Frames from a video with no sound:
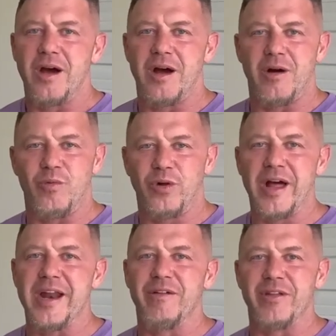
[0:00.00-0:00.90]
We'll
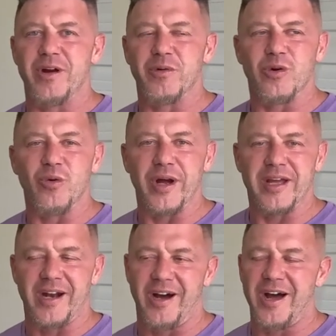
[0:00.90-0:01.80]
head over there real
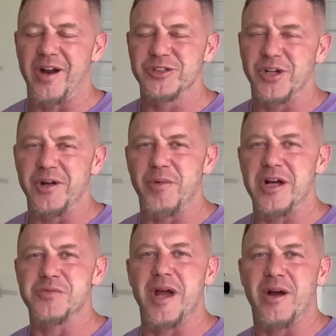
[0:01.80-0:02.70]
quick and I'll show you
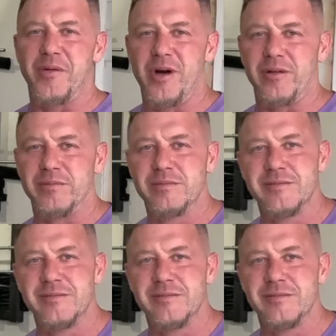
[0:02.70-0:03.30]
what else we got going on.